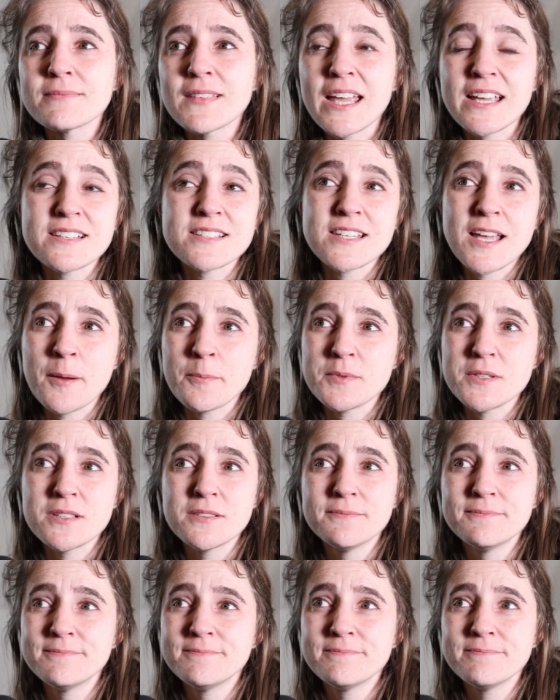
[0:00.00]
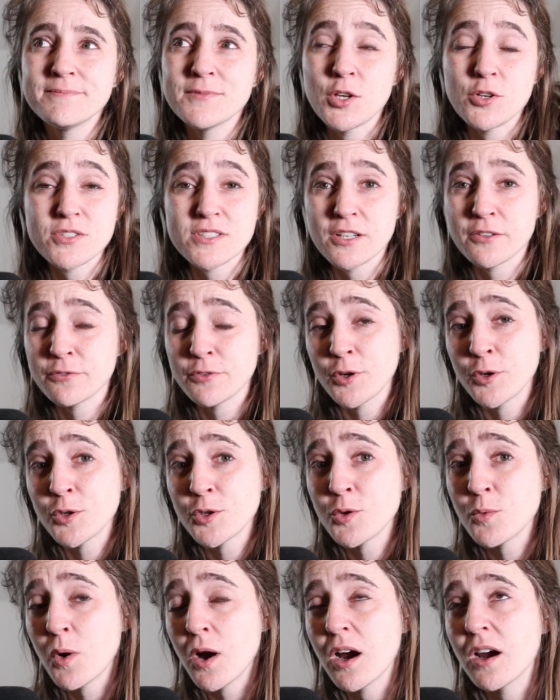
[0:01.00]
accept yourself for who
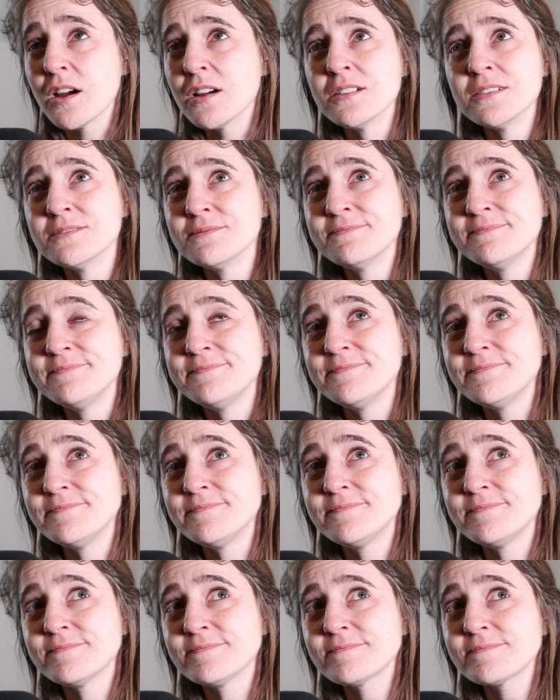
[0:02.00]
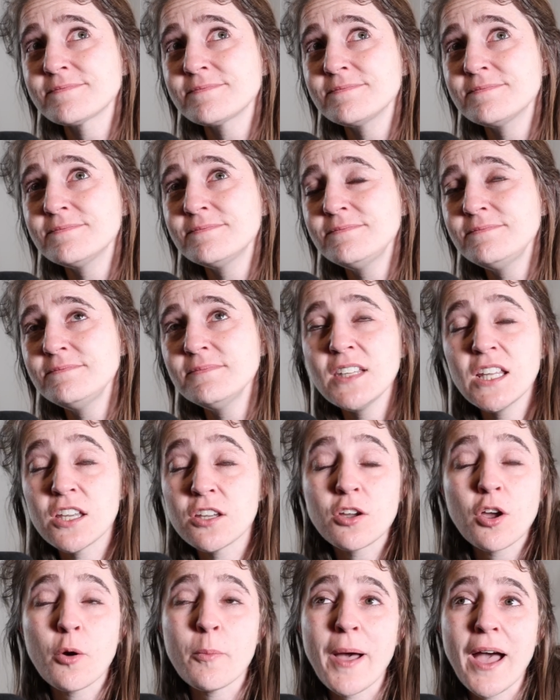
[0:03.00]
you are. You
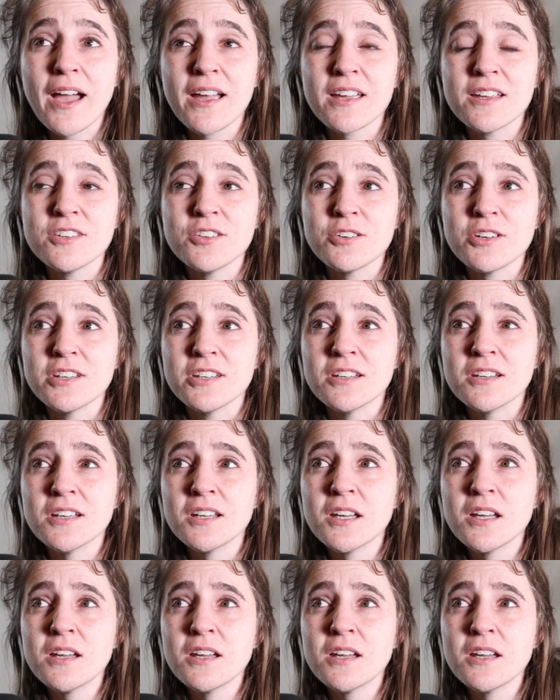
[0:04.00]
can go back and you can